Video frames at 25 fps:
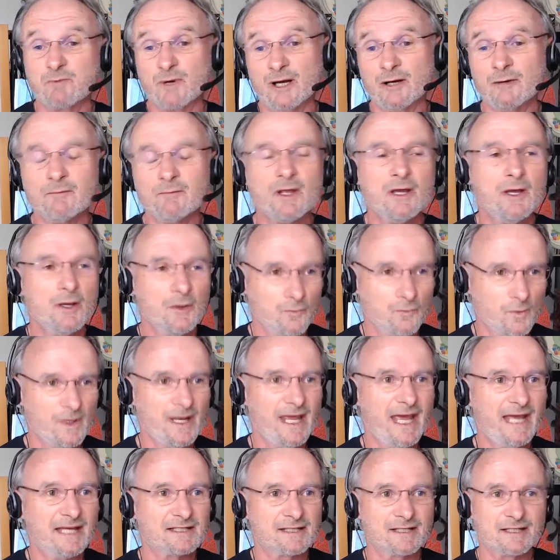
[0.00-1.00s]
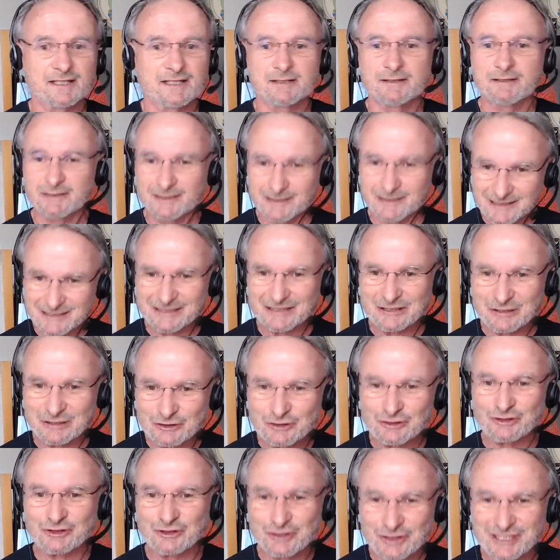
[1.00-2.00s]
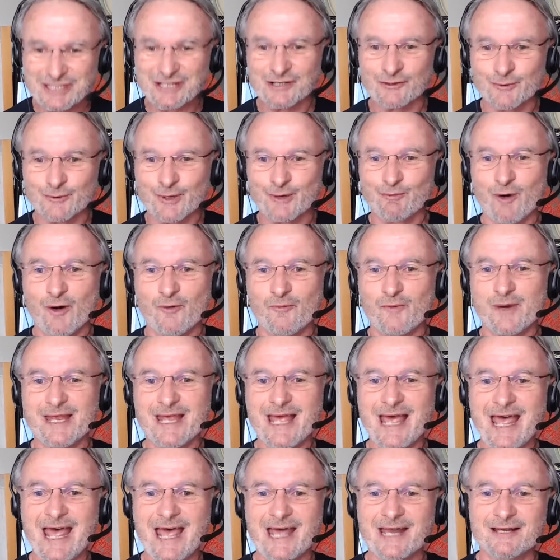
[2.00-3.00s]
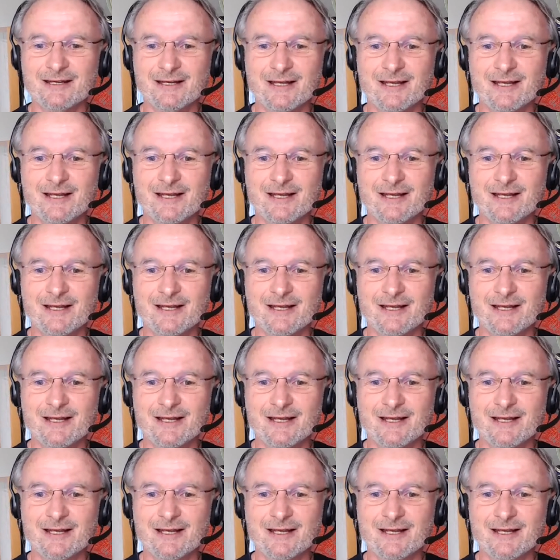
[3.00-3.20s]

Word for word: Well, we had to deal with what we had.